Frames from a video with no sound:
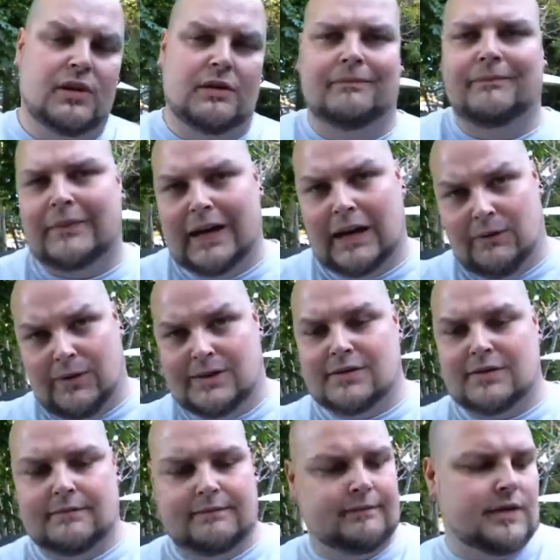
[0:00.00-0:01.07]
in.
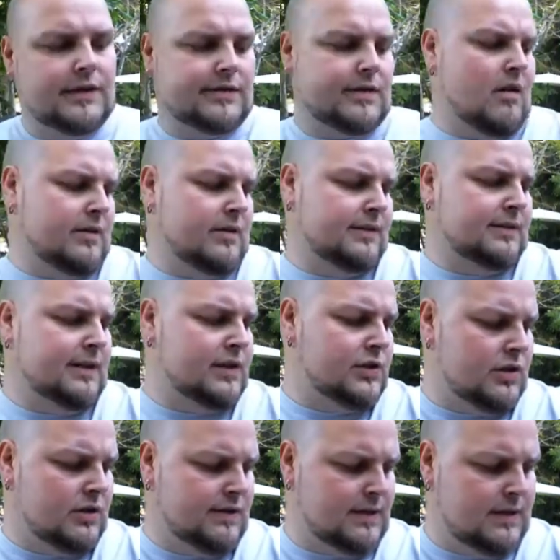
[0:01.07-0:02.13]
Anyways, there's
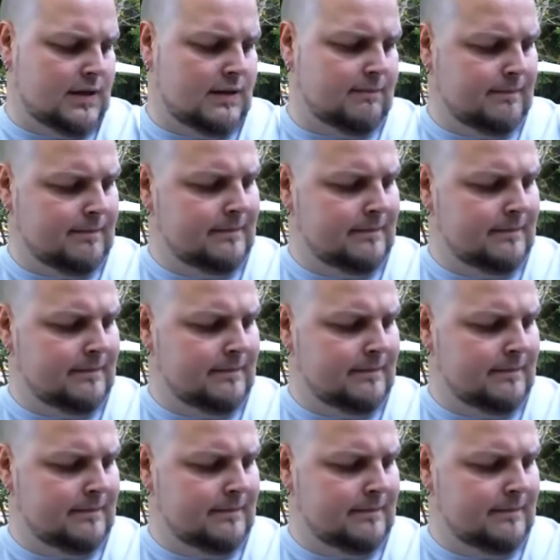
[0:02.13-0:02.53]
condensation on the tip,